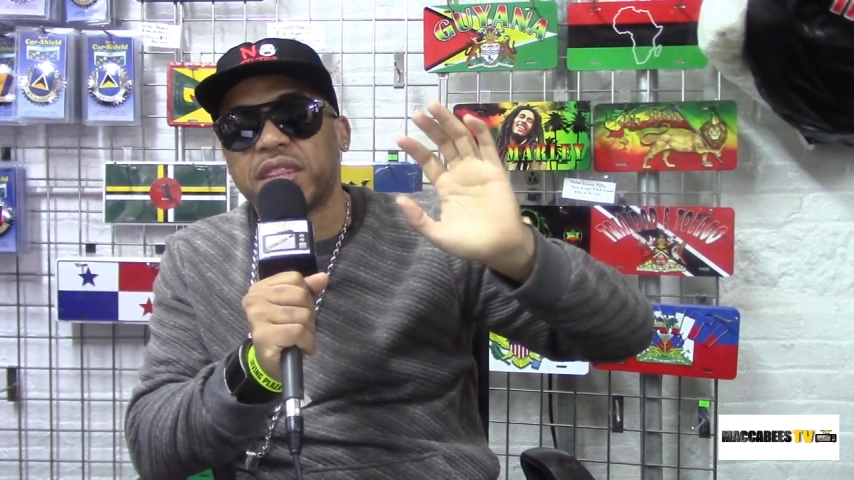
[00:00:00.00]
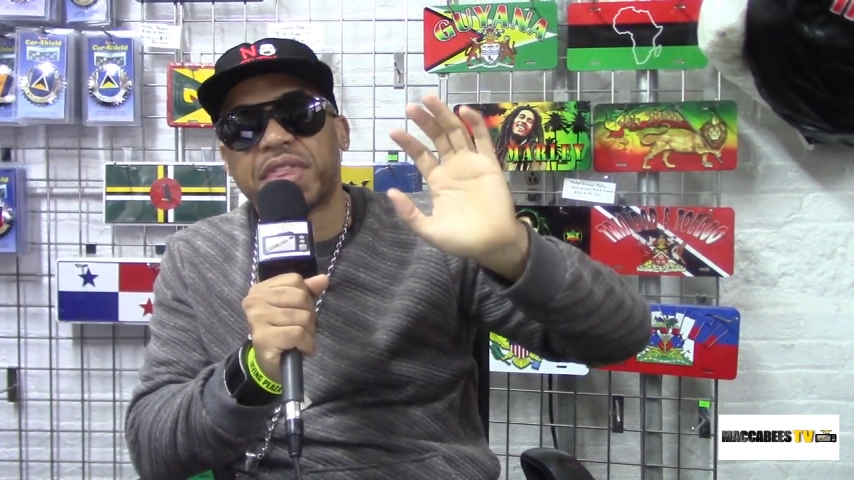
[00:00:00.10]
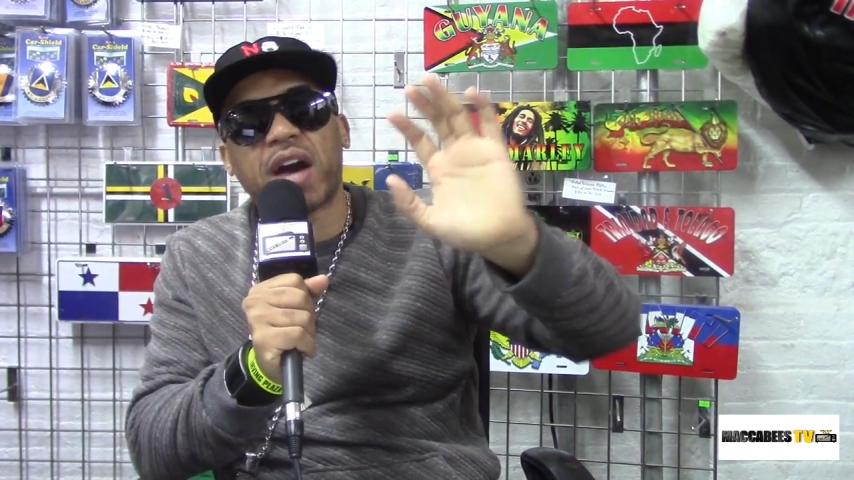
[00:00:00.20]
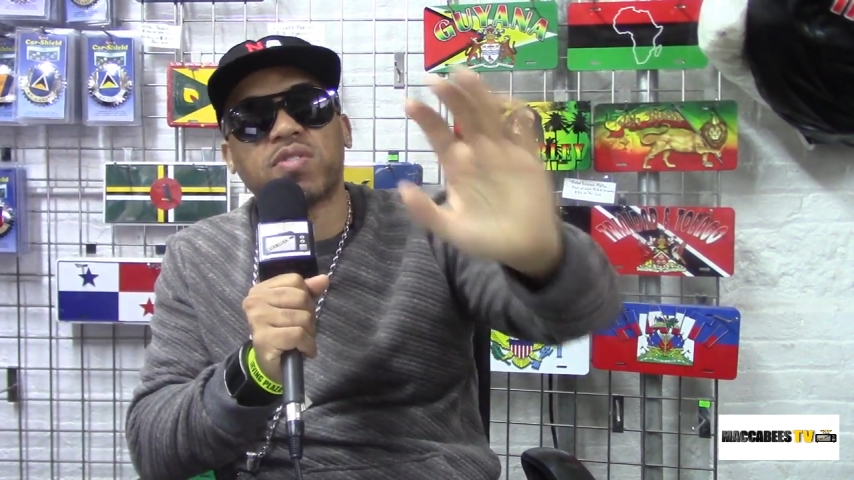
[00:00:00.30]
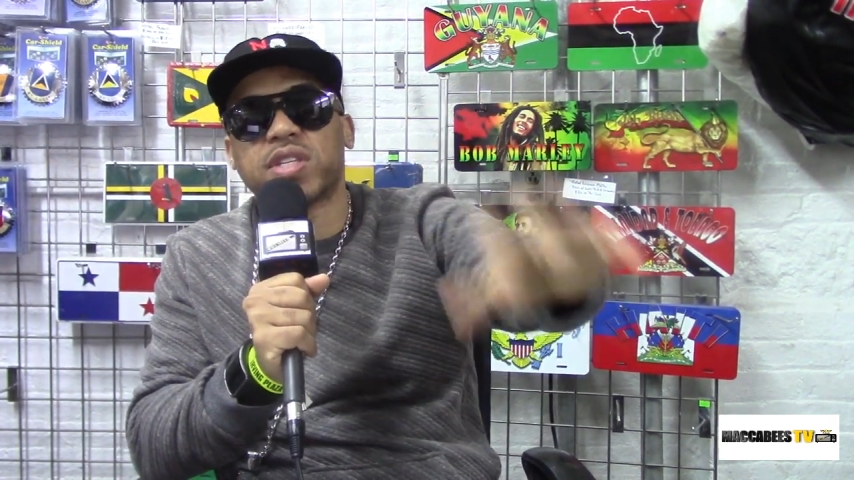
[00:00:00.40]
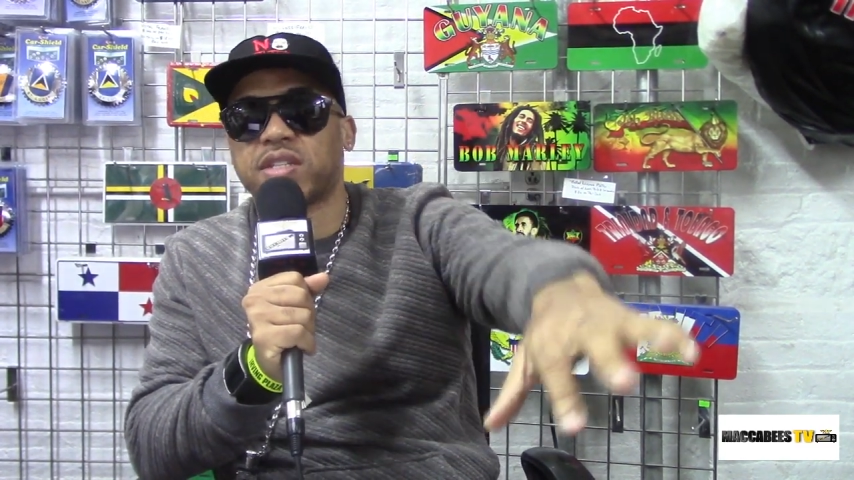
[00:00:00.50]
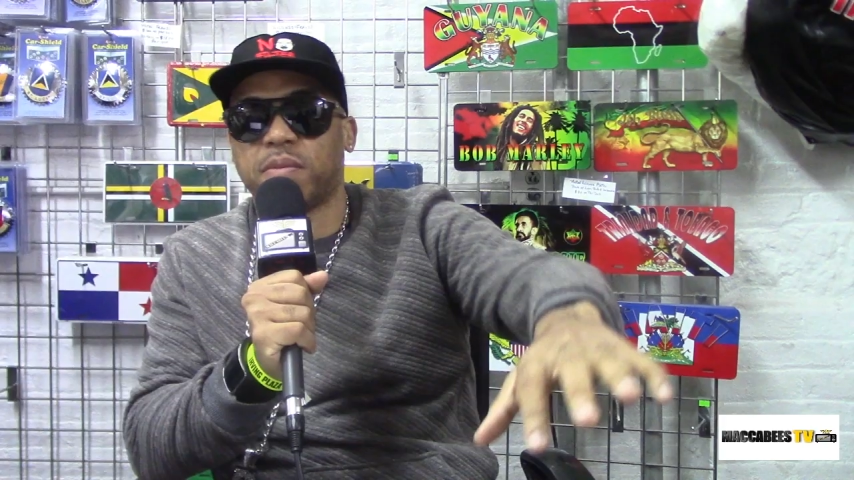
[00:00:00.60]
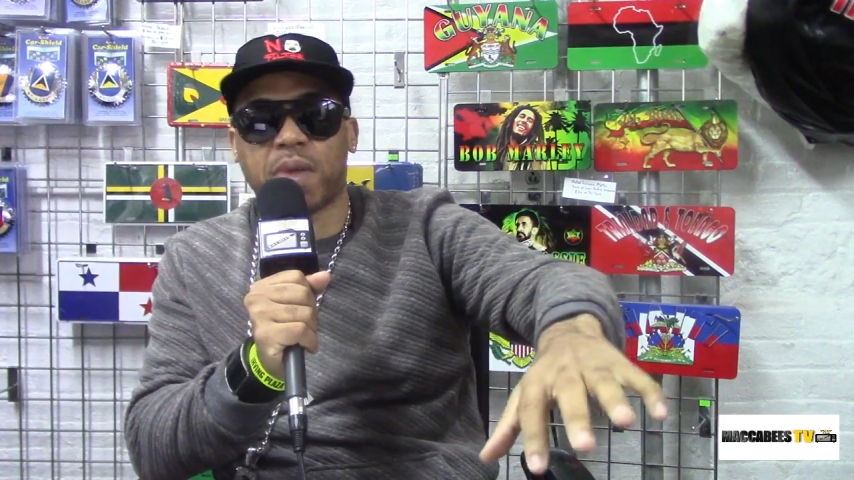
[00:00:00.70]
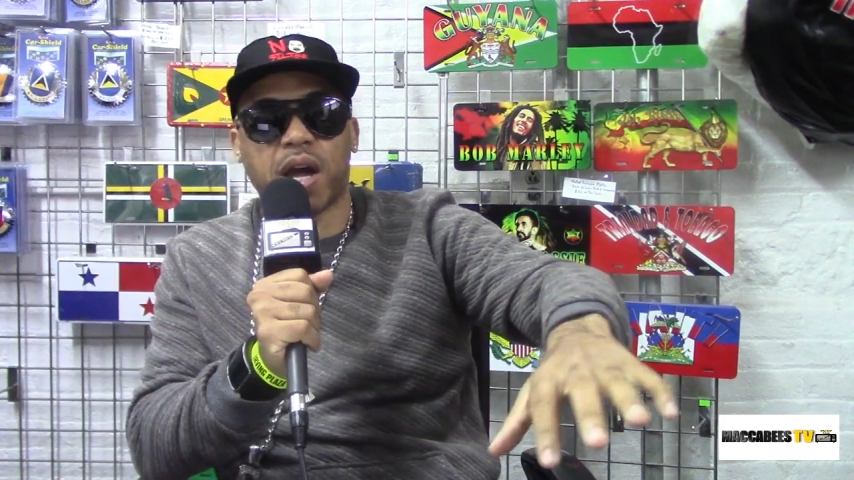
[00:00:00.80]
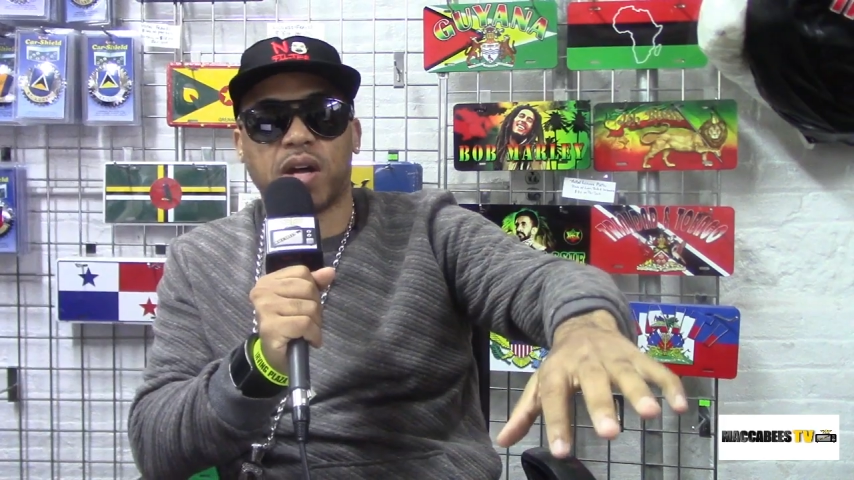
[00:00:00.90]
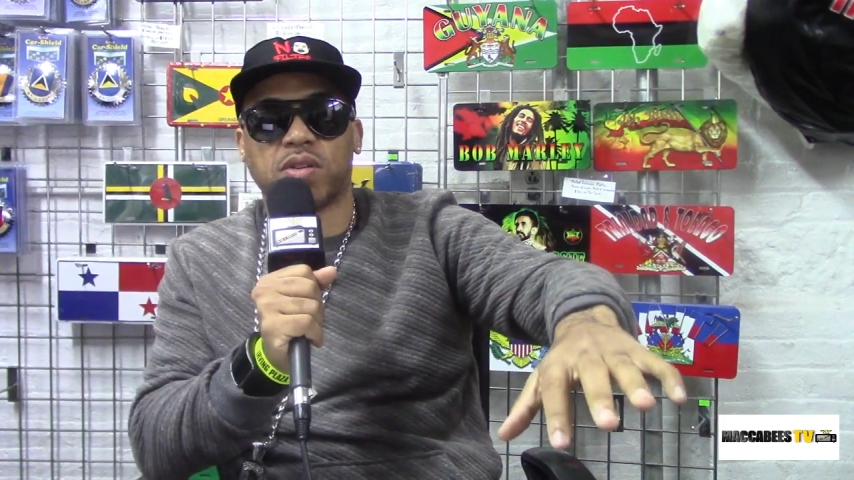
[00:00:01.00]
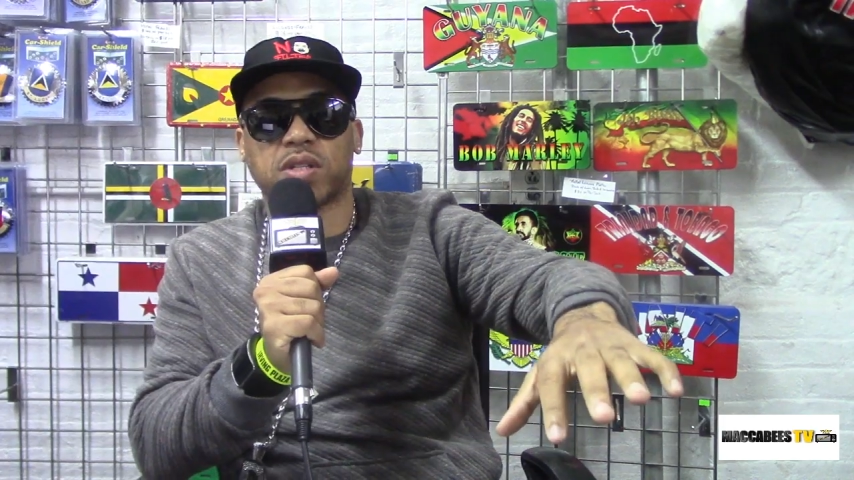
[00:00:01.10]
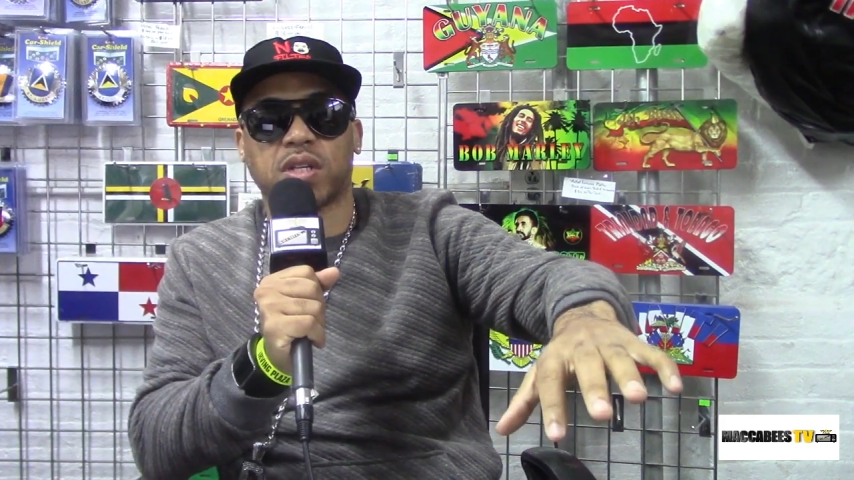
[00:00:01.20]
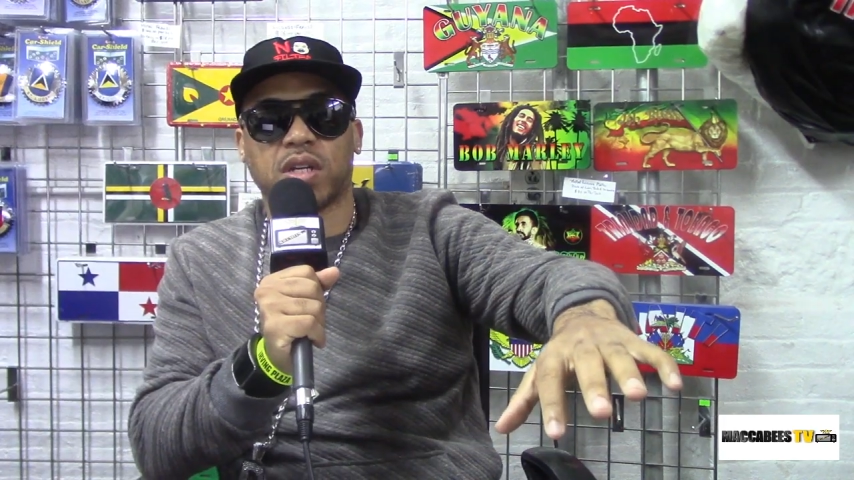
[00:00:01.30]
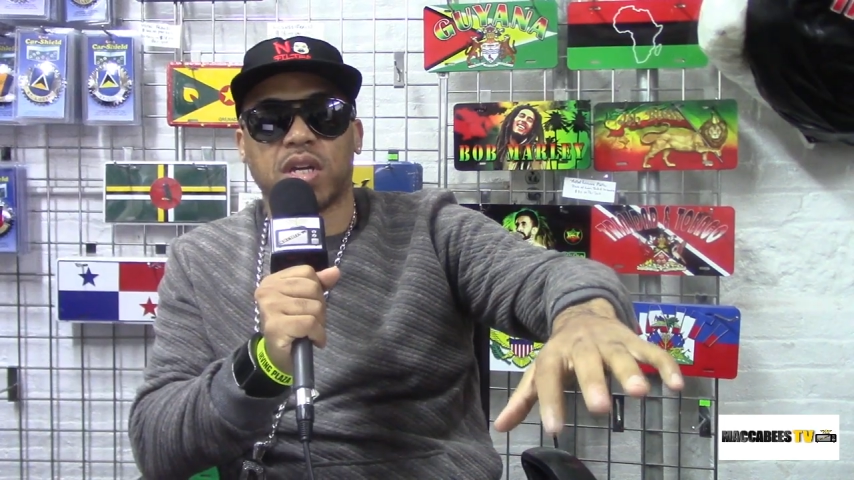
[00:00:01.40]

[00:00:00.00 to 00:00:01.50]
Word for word: thousands of miles.